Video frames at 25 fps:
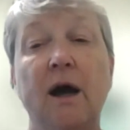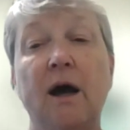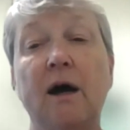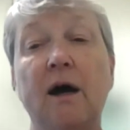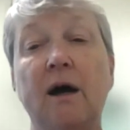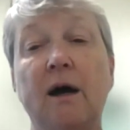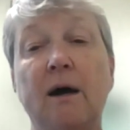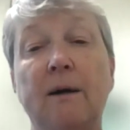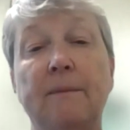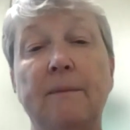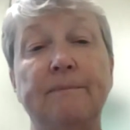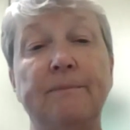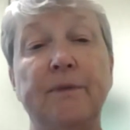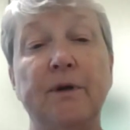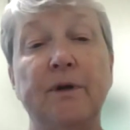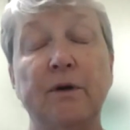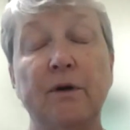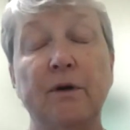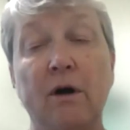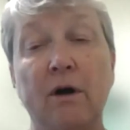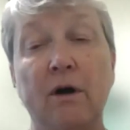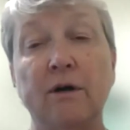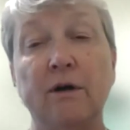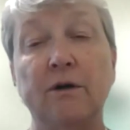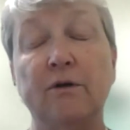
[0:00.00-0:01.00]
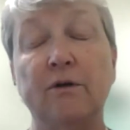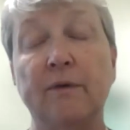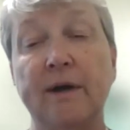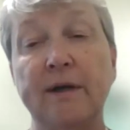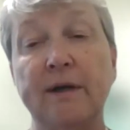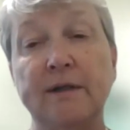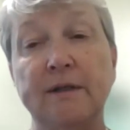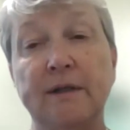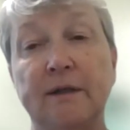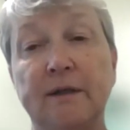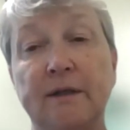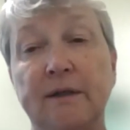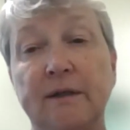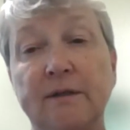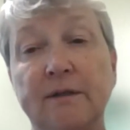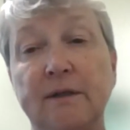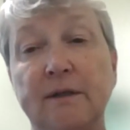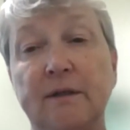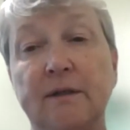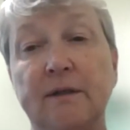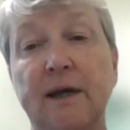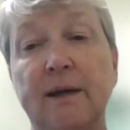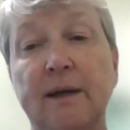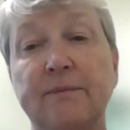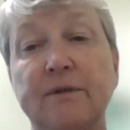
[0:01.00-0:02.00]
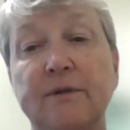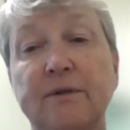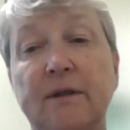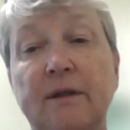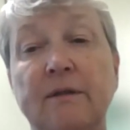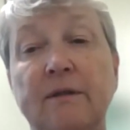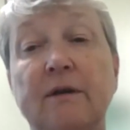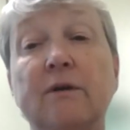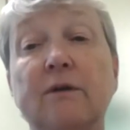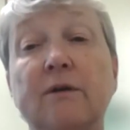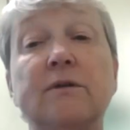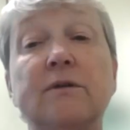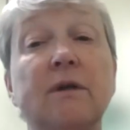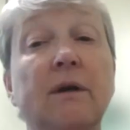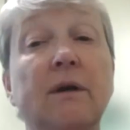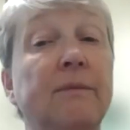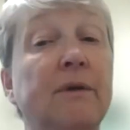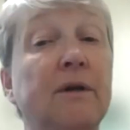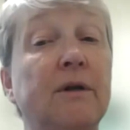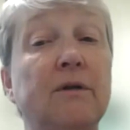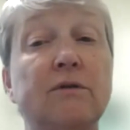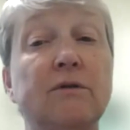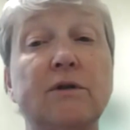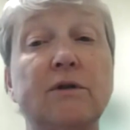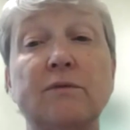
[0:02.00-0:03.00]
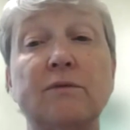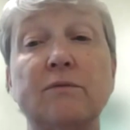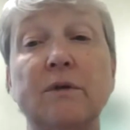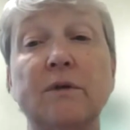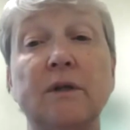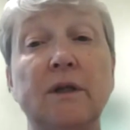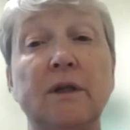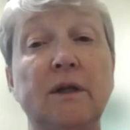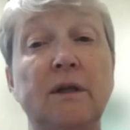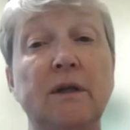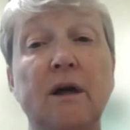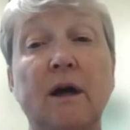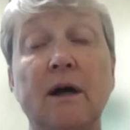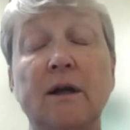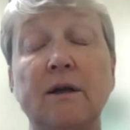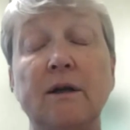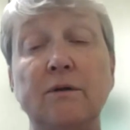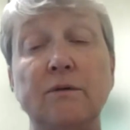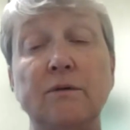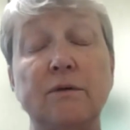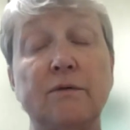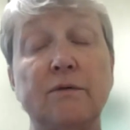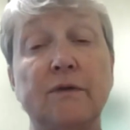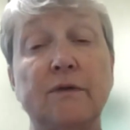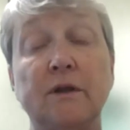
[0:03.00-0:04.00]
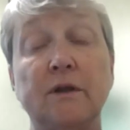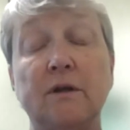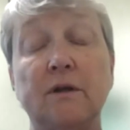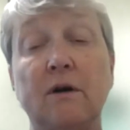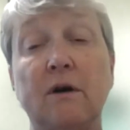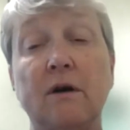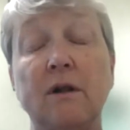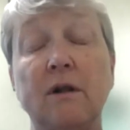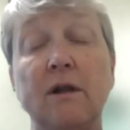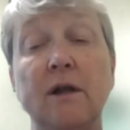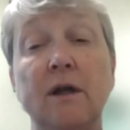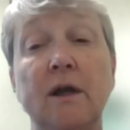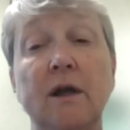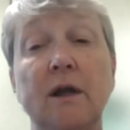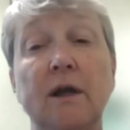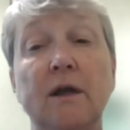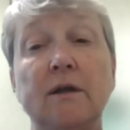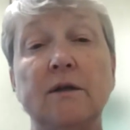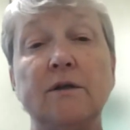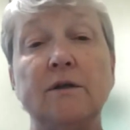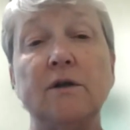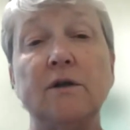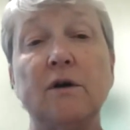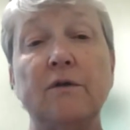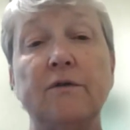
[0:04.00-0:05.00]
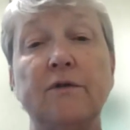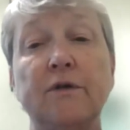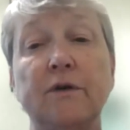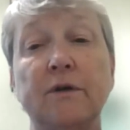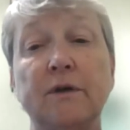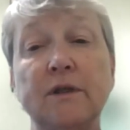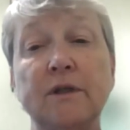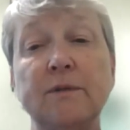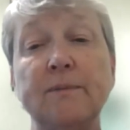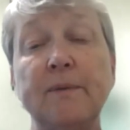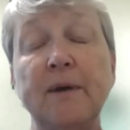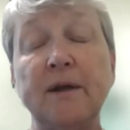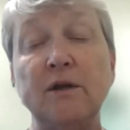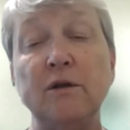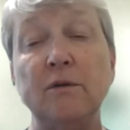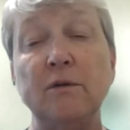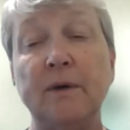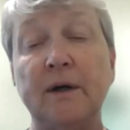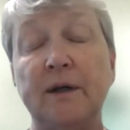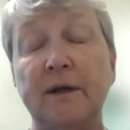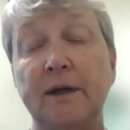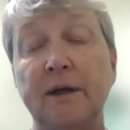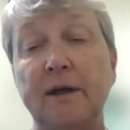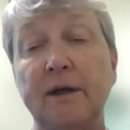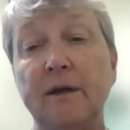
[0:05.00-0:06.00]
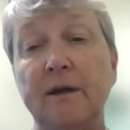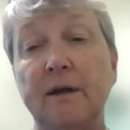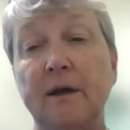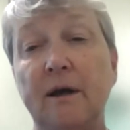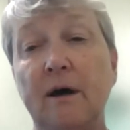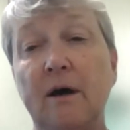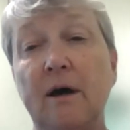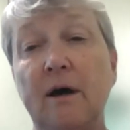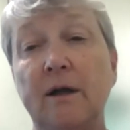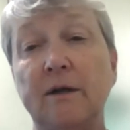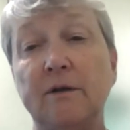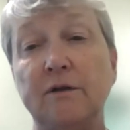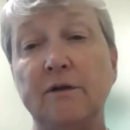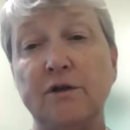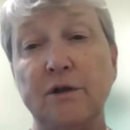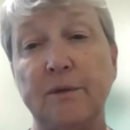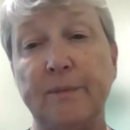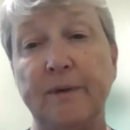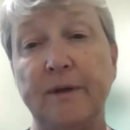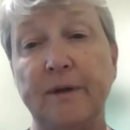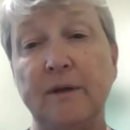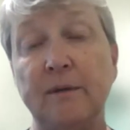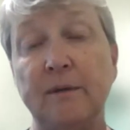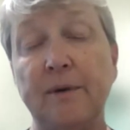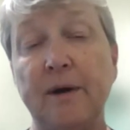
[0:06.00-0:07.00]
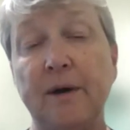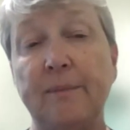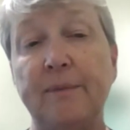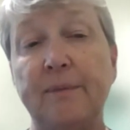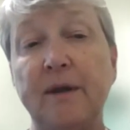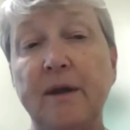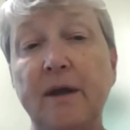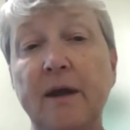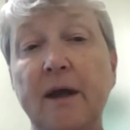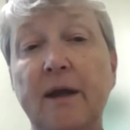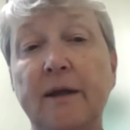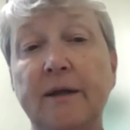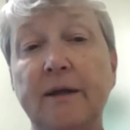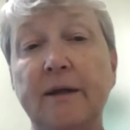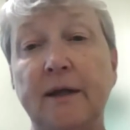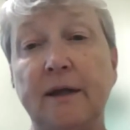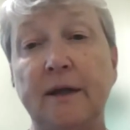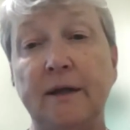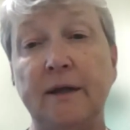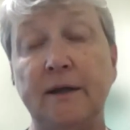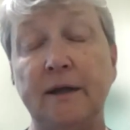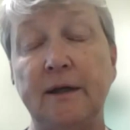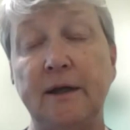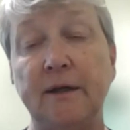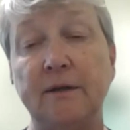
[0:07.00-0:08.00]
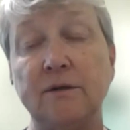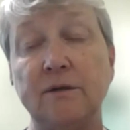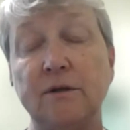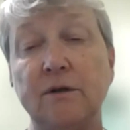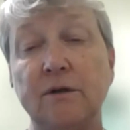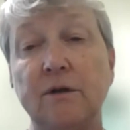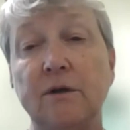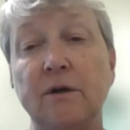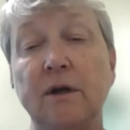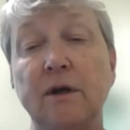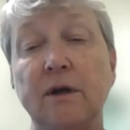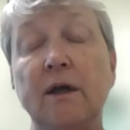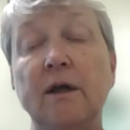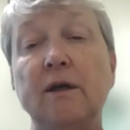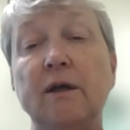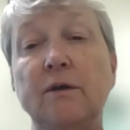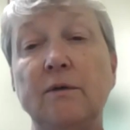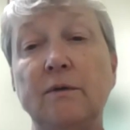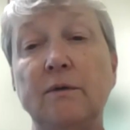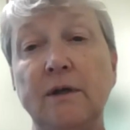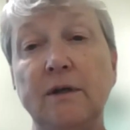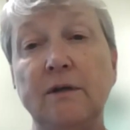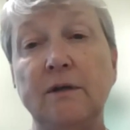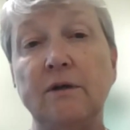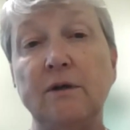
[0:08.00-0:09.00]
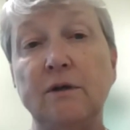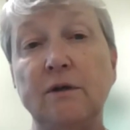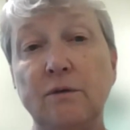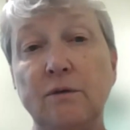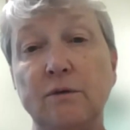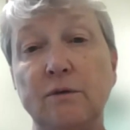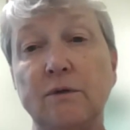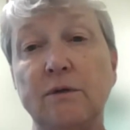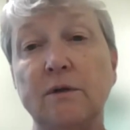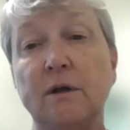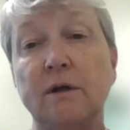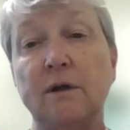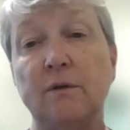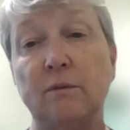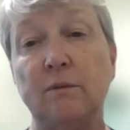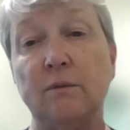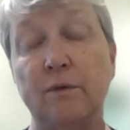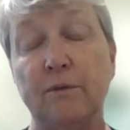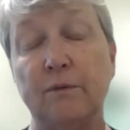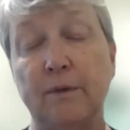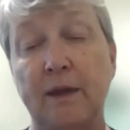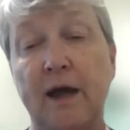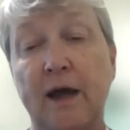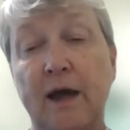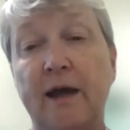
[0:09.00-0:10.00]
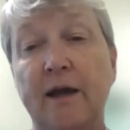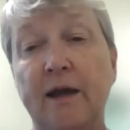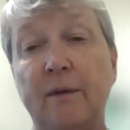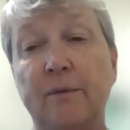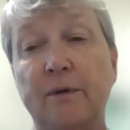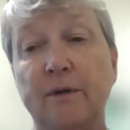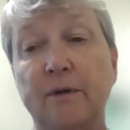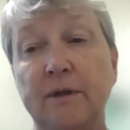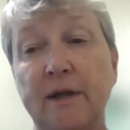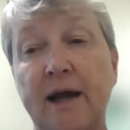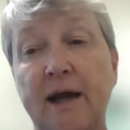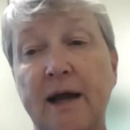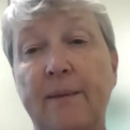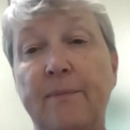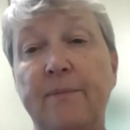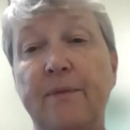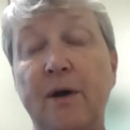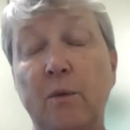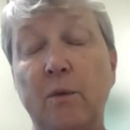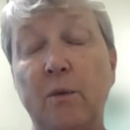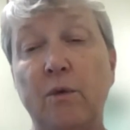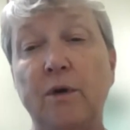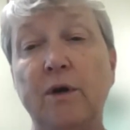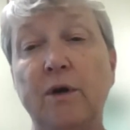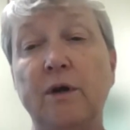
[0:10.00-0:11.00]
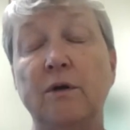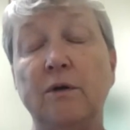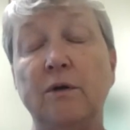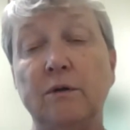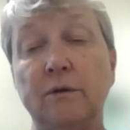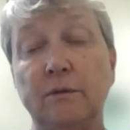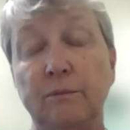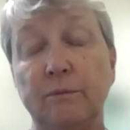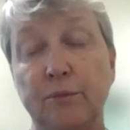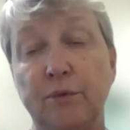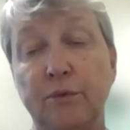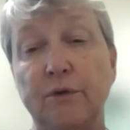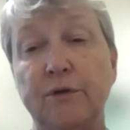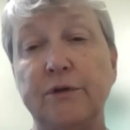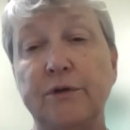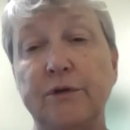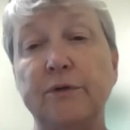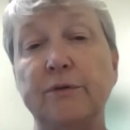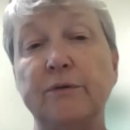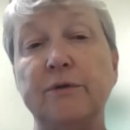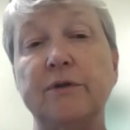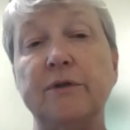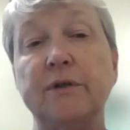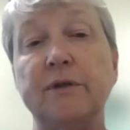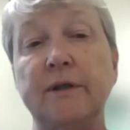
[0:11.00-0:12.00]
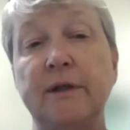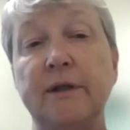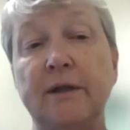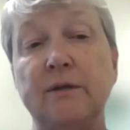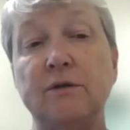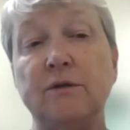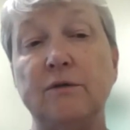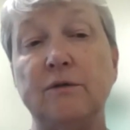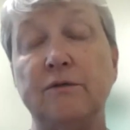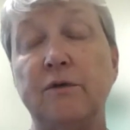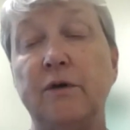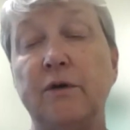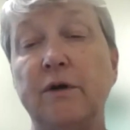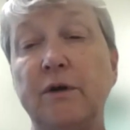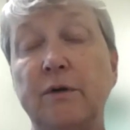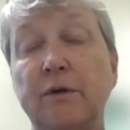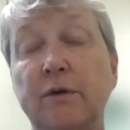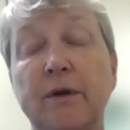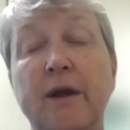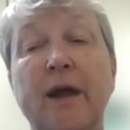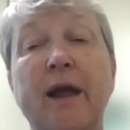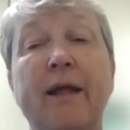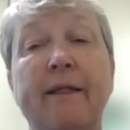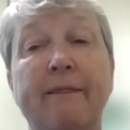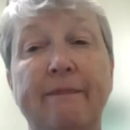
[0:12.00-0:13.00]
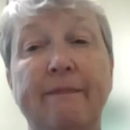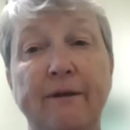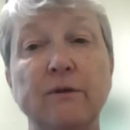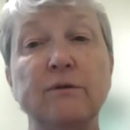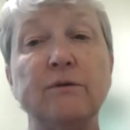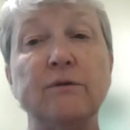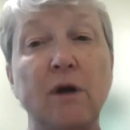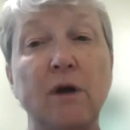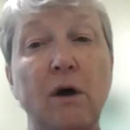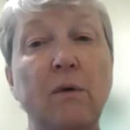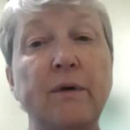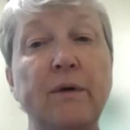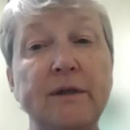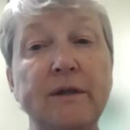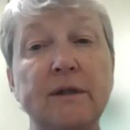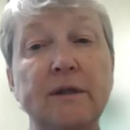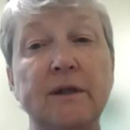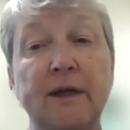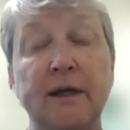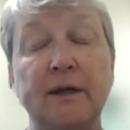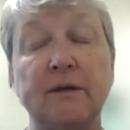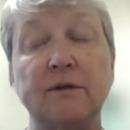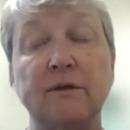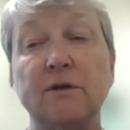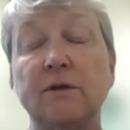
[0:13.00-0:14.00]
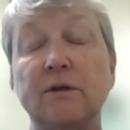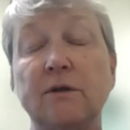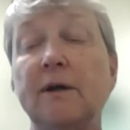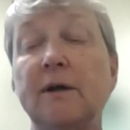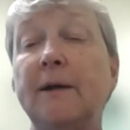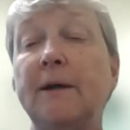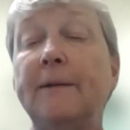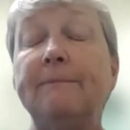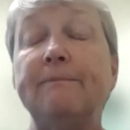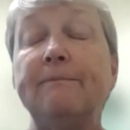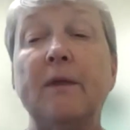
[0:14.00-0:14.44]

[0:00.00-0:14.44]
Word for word: Um, there are great diagnostic labs, and then there are some that are just really not useful at all. So if you're going to spend your money on shipping the puppy and getting an answer, you need to use a reliable lab that will produce an answer for you. There's always an answer.